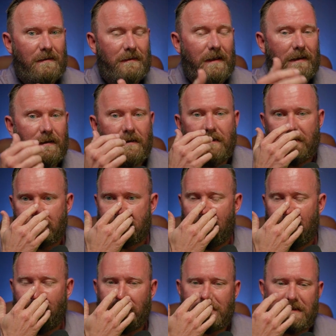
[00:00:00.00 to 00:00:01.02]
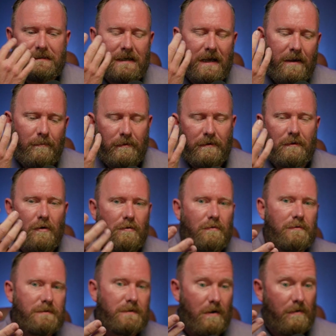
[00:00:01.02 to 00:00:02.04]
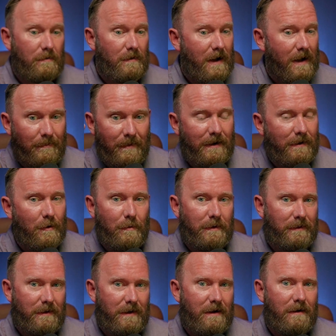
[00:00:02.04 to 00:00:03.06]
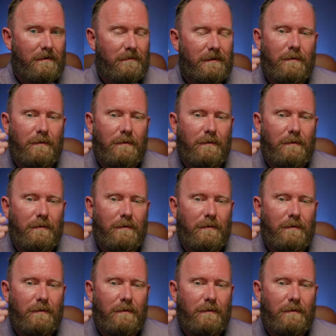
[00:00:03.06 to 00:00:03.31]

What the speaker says: Like, summer is a time when locals go, I'm not going there.